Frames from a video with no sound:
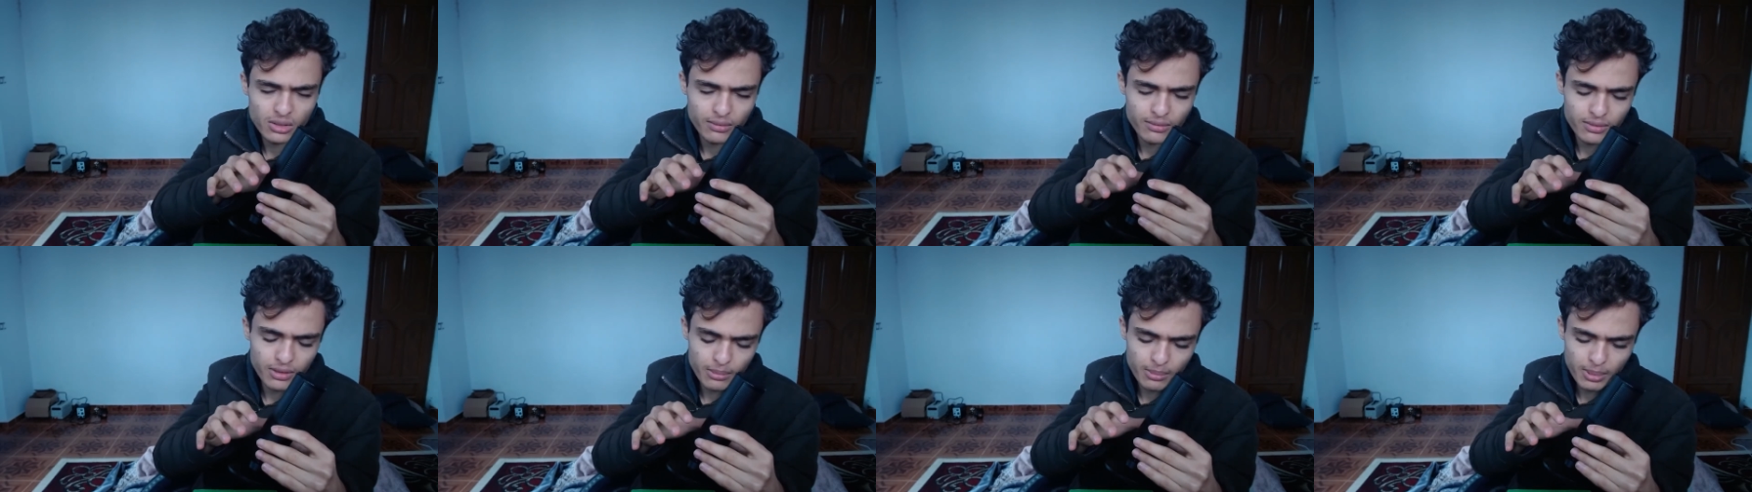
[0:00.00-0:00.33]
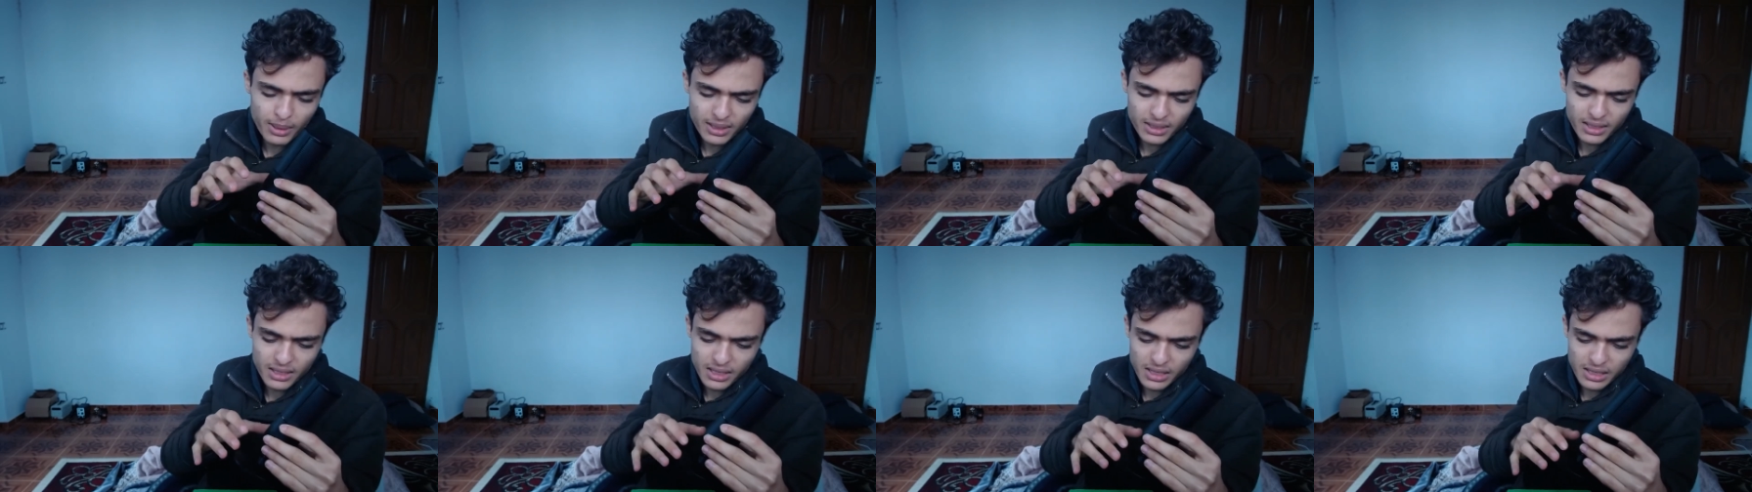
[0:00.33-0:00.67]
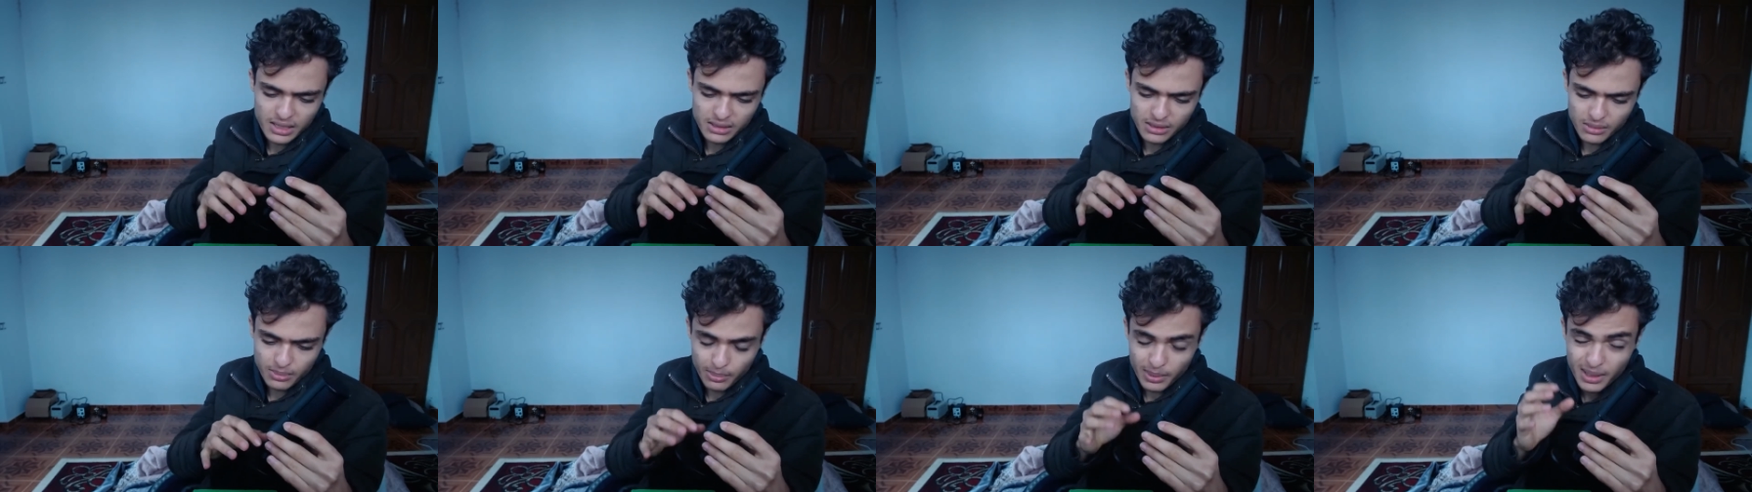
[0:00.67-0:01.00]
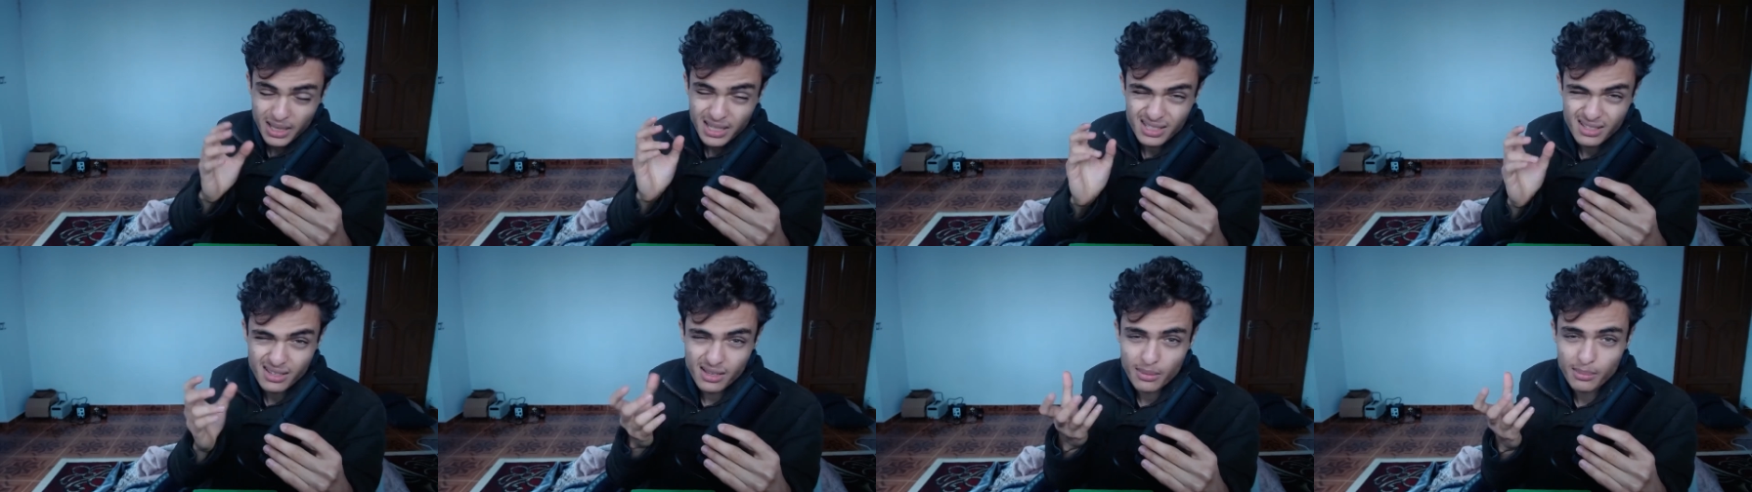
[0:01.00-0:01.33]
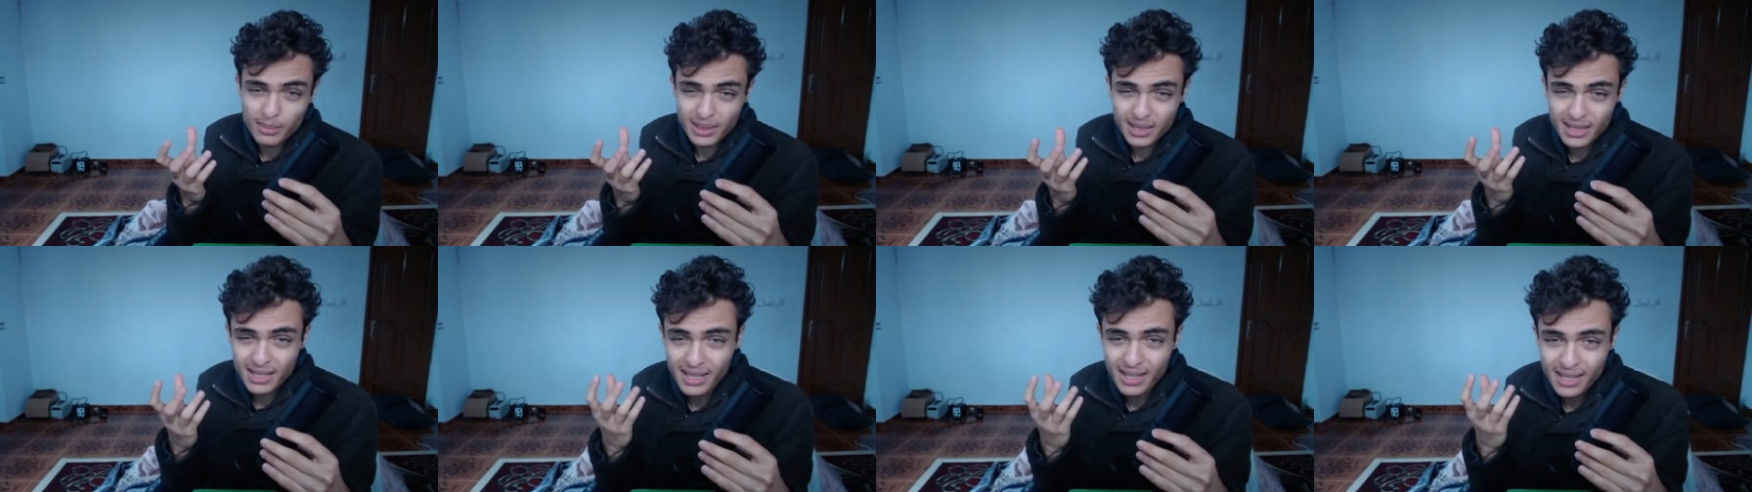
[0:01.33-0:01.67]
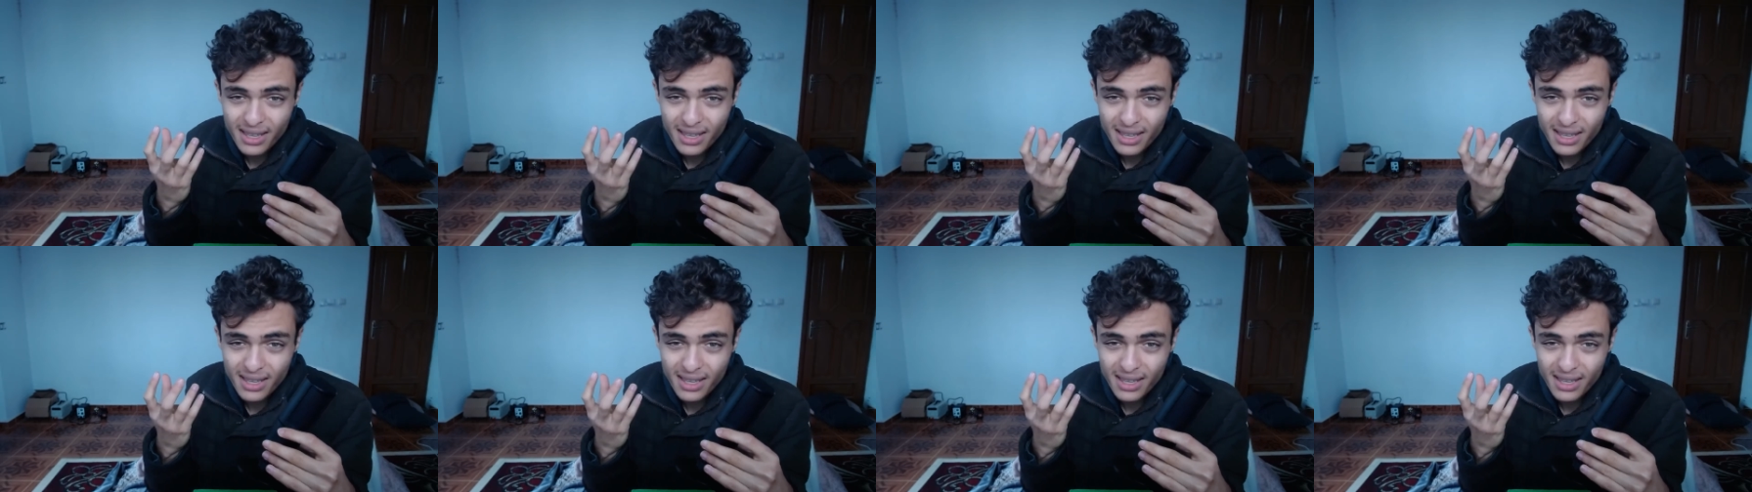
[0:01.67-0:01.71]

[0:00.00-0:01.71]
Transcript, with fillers: of the body is plastic, but like